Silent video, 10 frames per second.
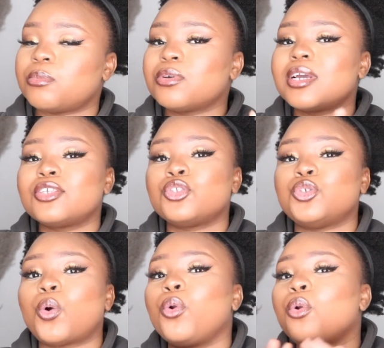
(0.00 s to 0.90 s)
You guys
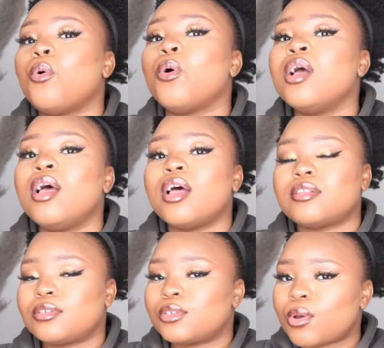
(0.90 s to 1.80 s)
don't know,
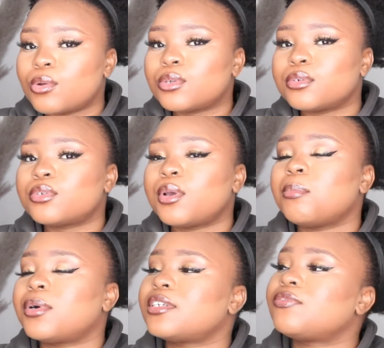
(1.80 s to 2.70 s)
it's so
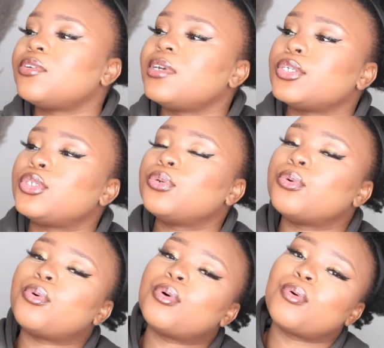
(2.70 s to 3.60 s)
important for you guys
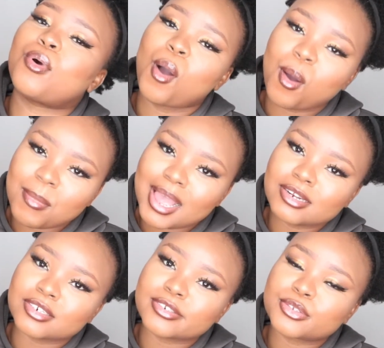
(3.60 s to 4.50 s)
to
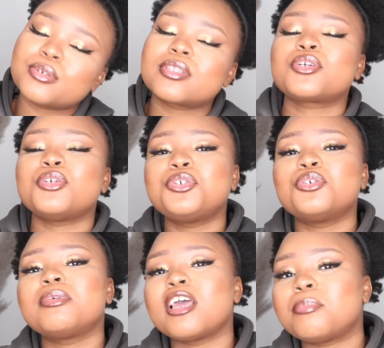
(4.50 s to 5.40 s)
comment so that
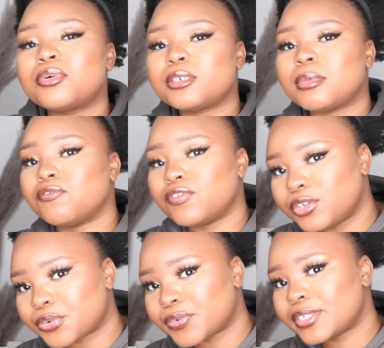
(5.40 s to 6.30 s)
YouTube can push my
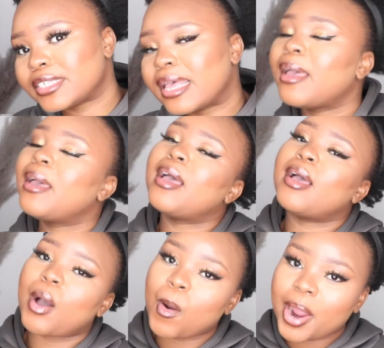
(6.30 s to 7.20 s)
videos.
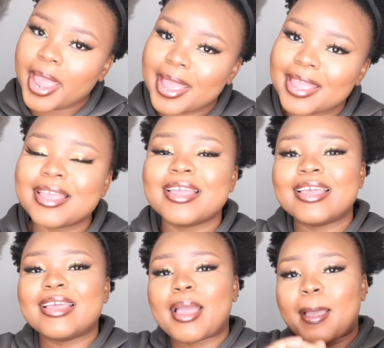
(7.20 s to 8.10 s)
Okay,
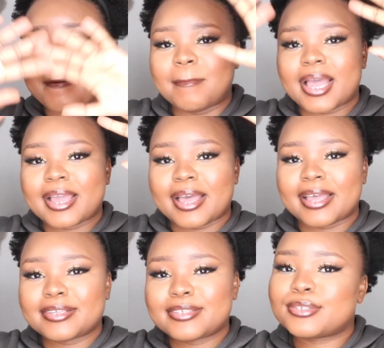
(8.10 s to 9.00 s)
bye
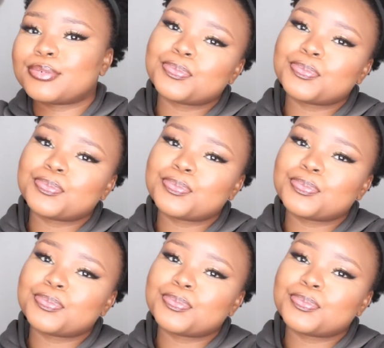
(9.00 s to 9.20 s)
guys.